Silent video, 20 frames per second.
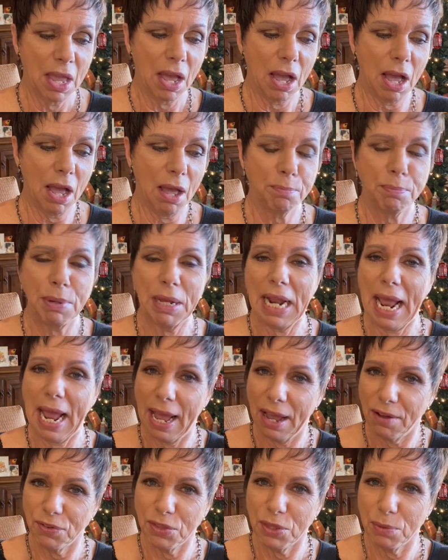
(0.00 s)
But
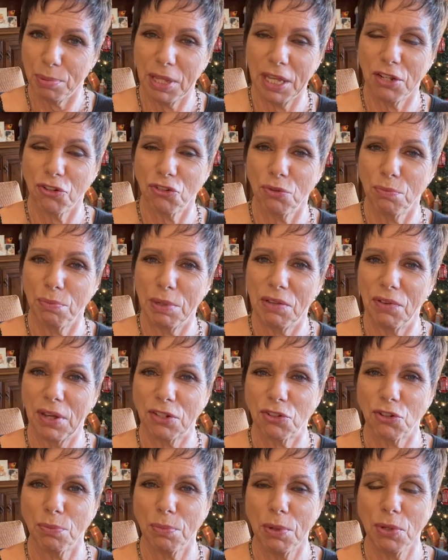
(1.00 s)
half of the plate should be
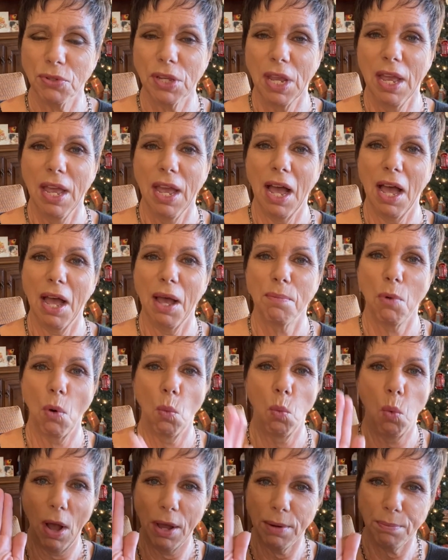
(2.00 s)
vegetables,
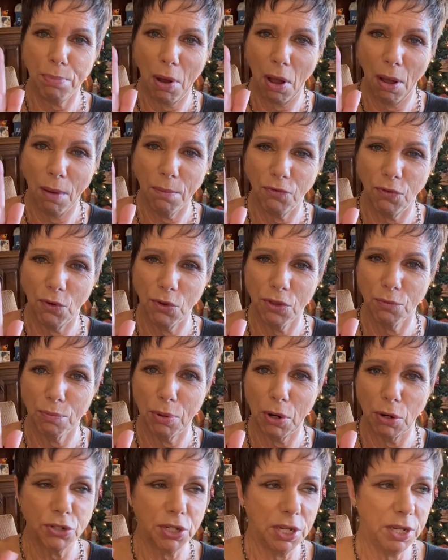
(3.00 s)
1 palm full of
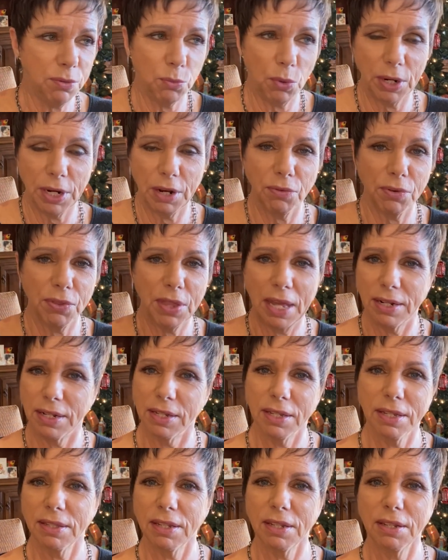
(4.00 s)
protein, whatever that
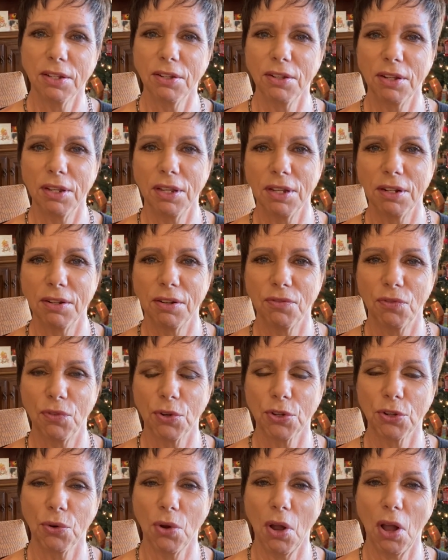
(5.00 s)
is in for
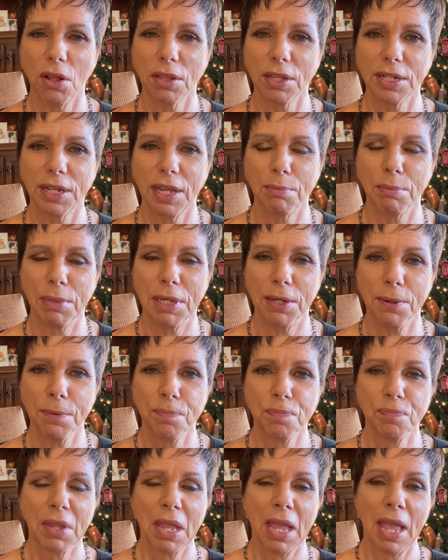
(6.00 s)
your holiday meal,
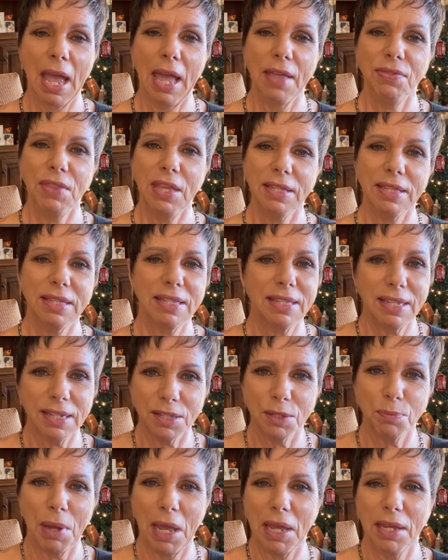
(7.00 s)
and then
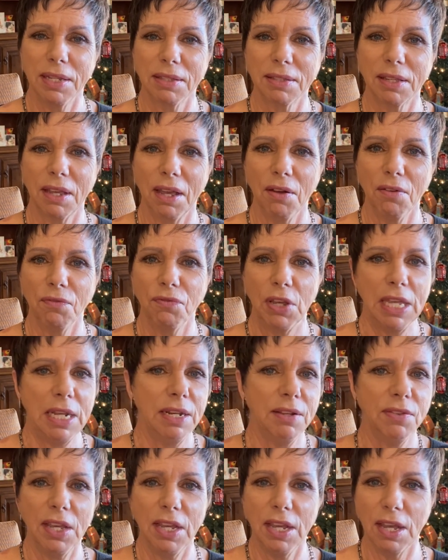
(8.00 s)
6 bites of
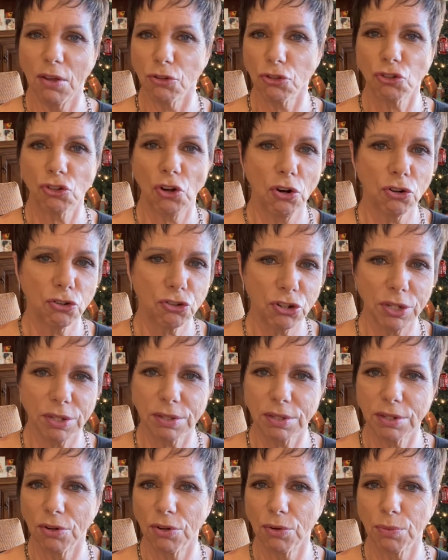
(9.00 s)
anything else,
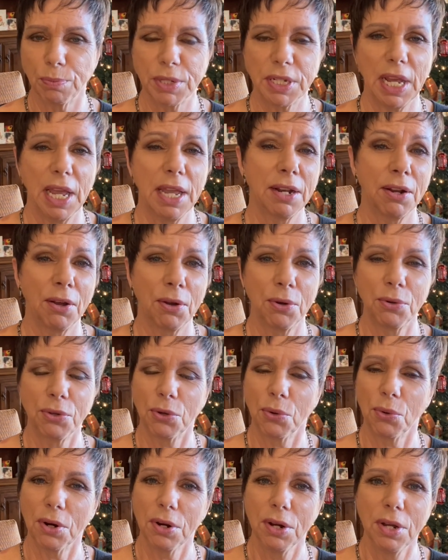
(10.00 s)
starches, your potato,
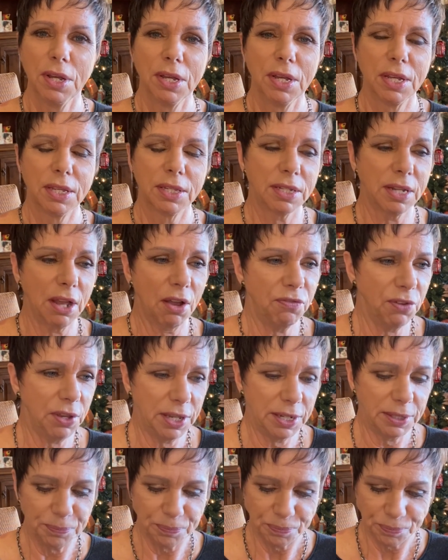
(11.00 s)
your
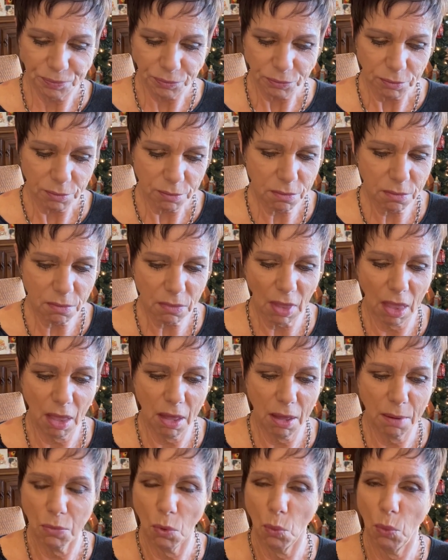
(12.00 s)
stuffing,
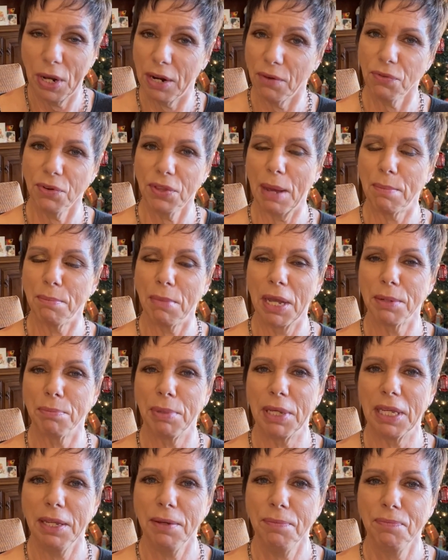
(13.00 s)
whatever that might
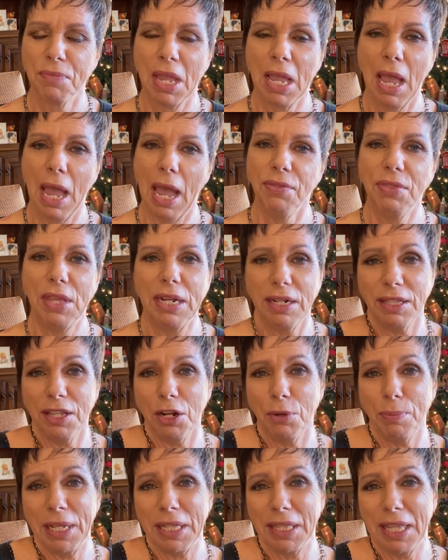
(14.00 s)
be. And then a
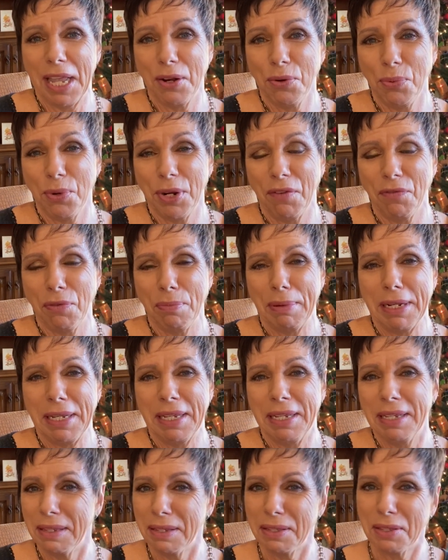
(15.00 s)
little bit later, when
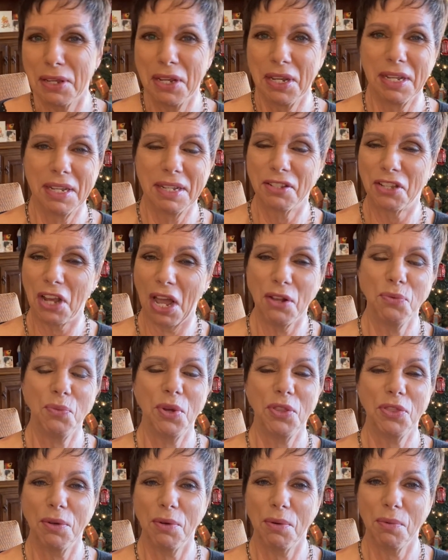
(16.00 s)
everybody is done
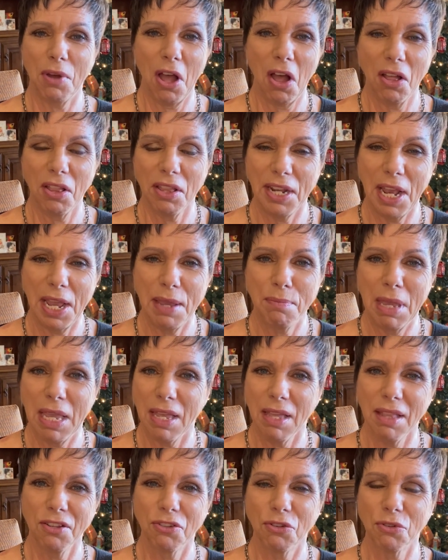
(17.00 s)
with the holiday
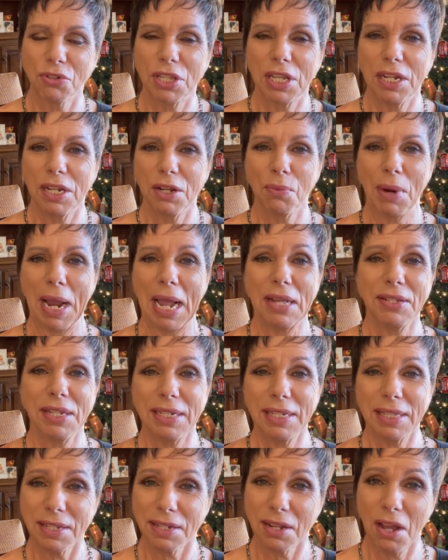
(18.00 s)
meal and you're sitting around and
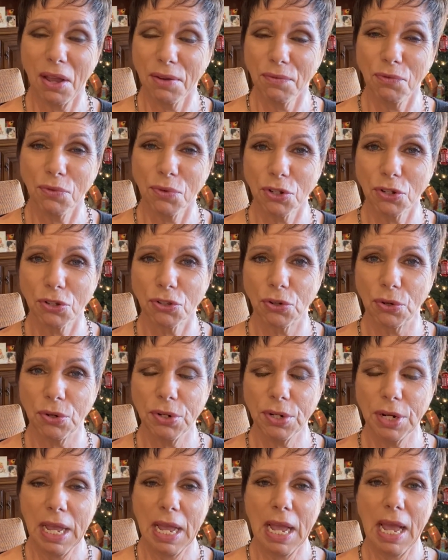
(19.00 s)
it's time for
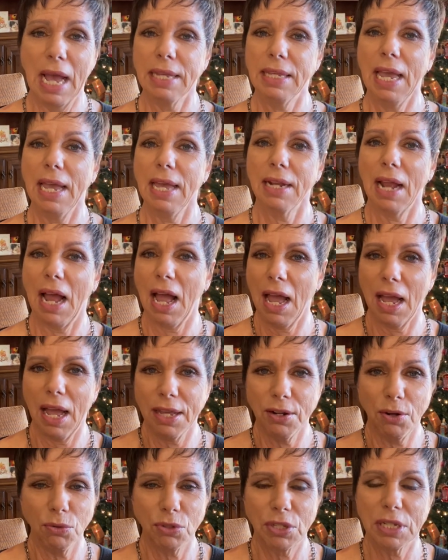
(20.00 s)
dessert, again, I
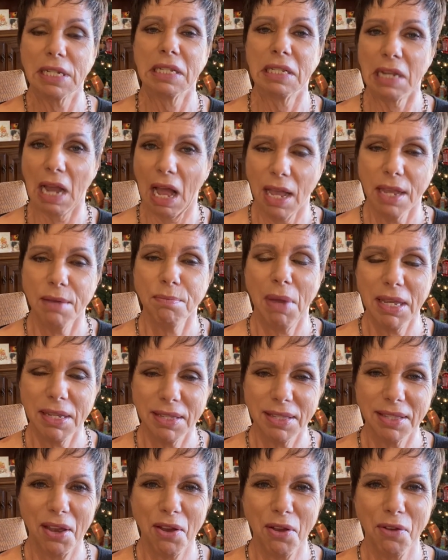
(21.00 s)
don't deny
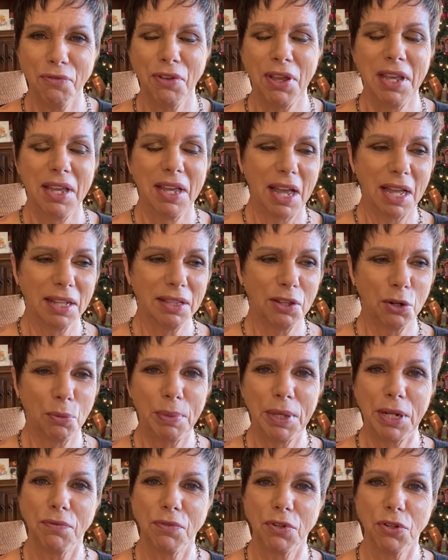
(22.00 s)
myself a little
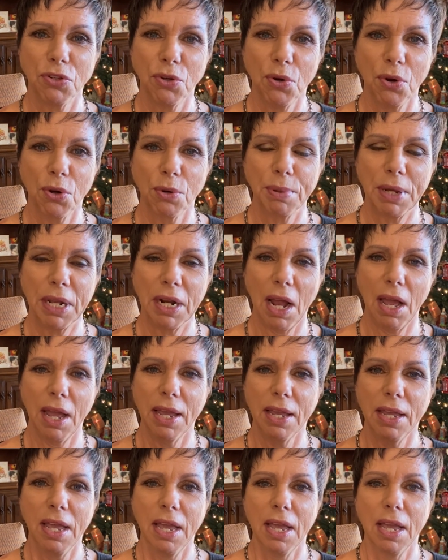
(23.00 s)
bit of dessert, but
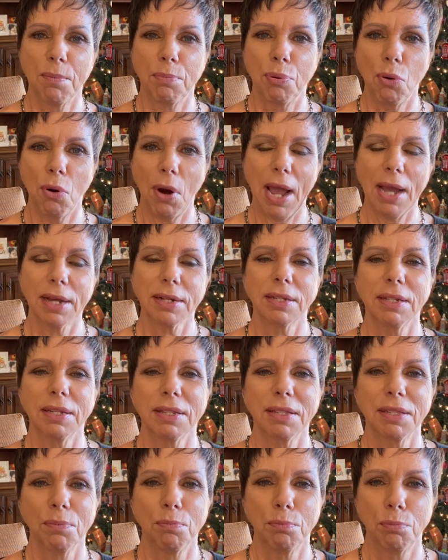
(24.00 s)
I
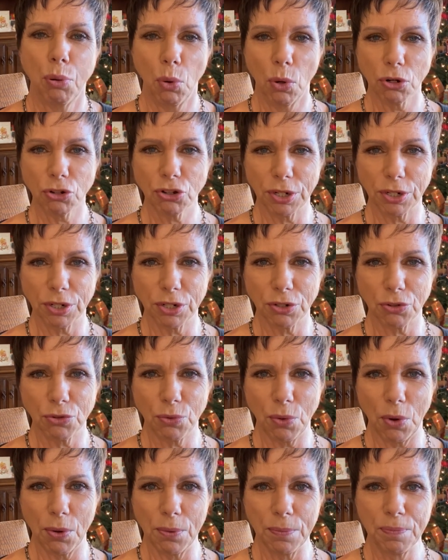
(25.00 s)
practice portion
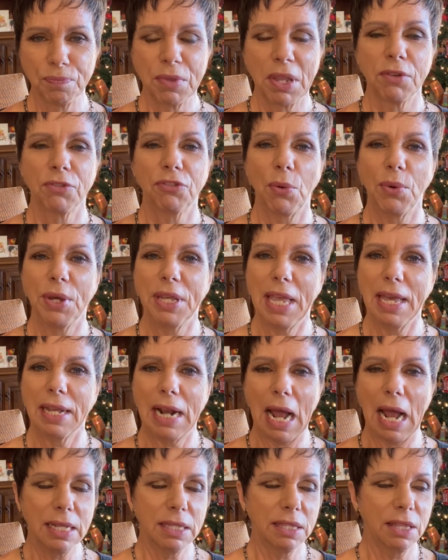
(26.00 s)
control. So again,
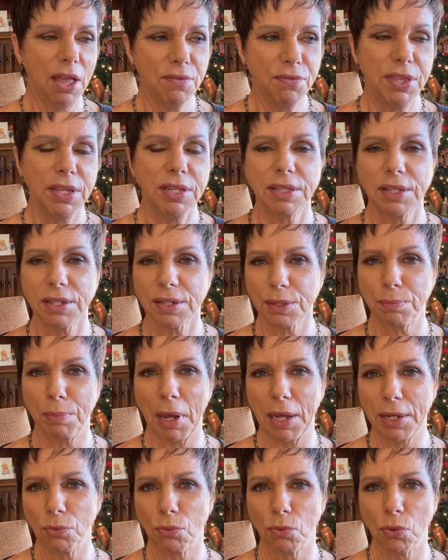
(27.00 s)
love the
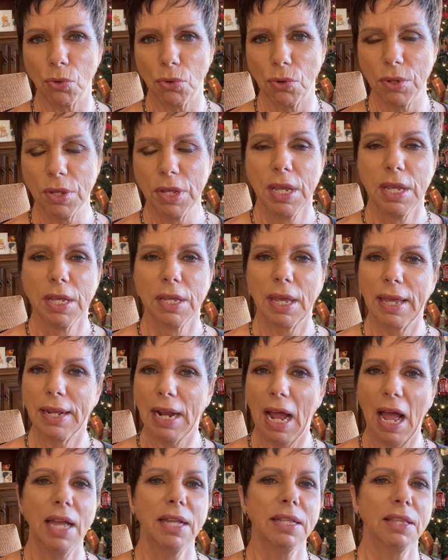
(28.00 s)
6-bite rule, and
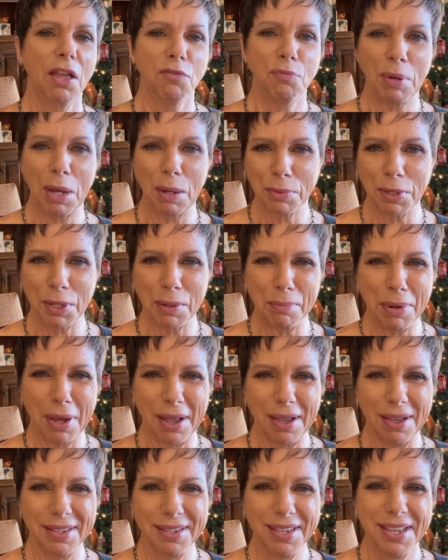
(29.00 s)
I love pumpkin
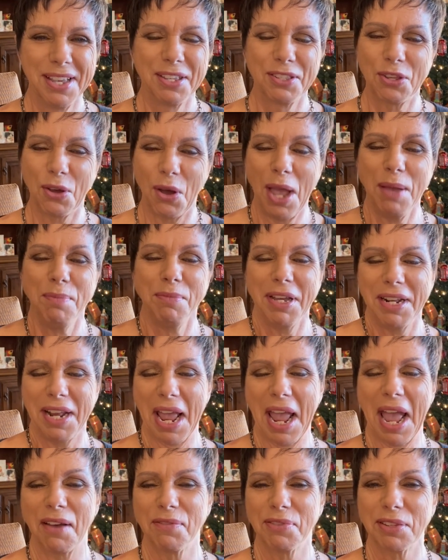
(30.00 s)
pie. So I'm going to
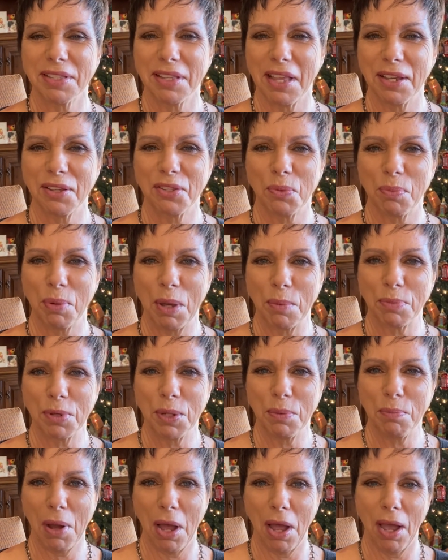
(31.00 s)
have a slice of
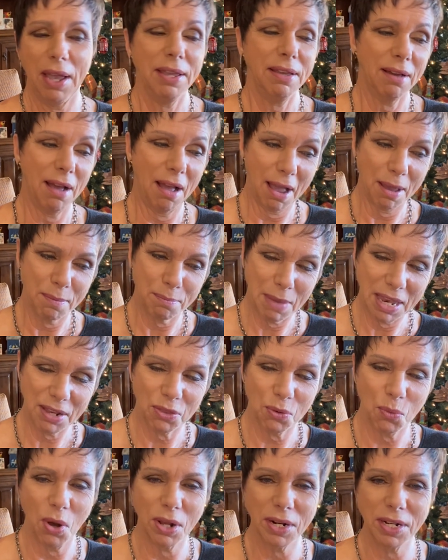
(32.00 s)
pumpkin pie. I make
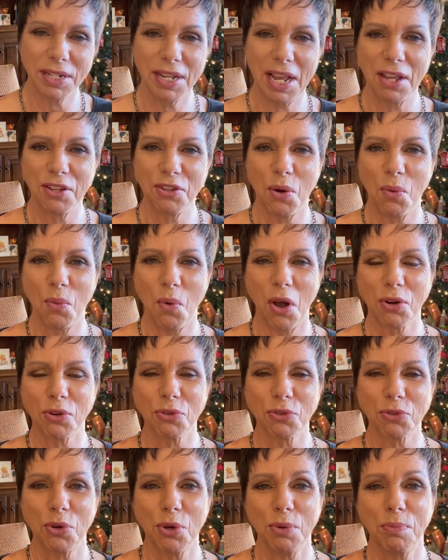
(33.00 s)
the one in Danielle
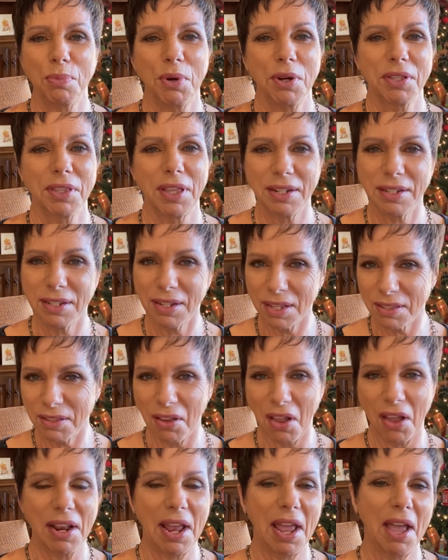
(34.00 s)
Walker's cookbook that does
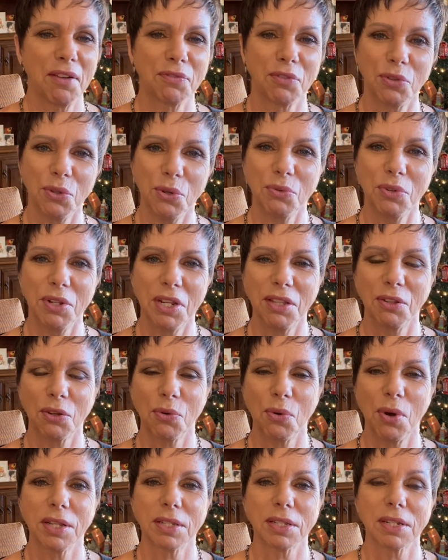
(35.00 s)
not have gluten in the
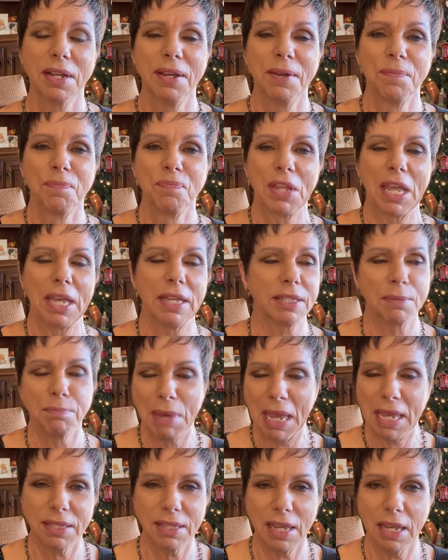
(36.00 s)
crust. It's
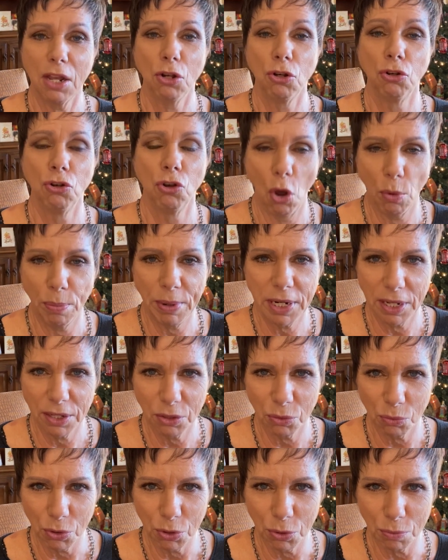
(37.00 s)
amazing. Nobody in
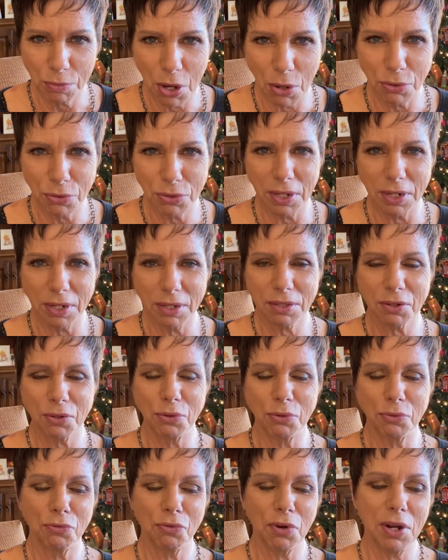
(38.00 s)
the room knows that it's
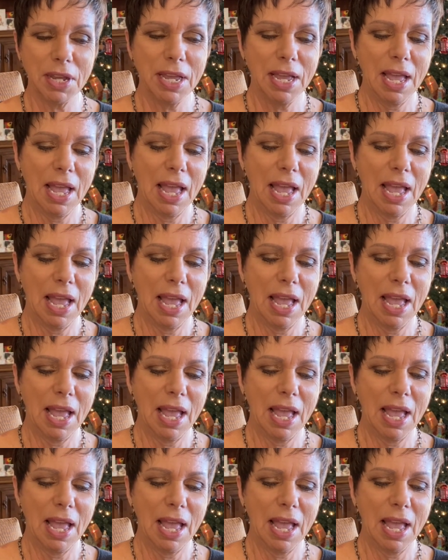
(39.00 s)
gluten-free.